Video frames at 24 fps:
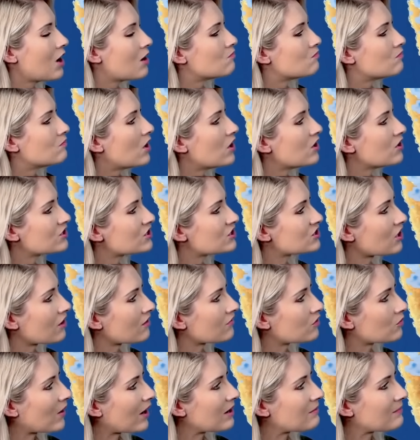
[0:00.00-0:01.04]
Most of
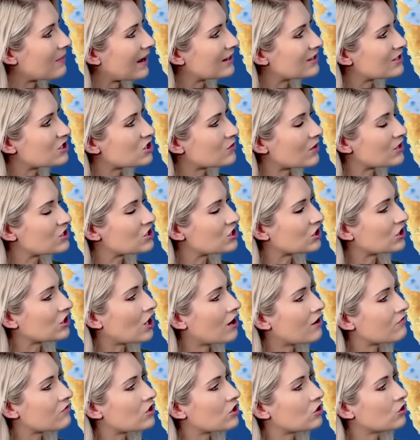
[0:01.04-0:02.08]
the rain bands stretching here
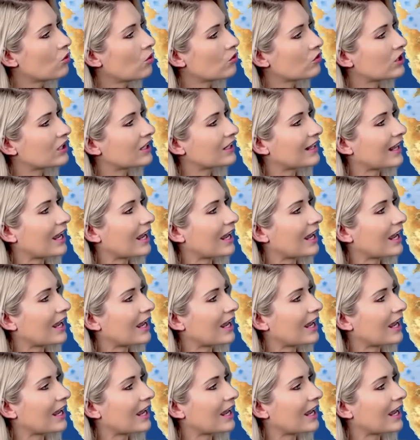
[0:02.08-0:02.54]
over the Northern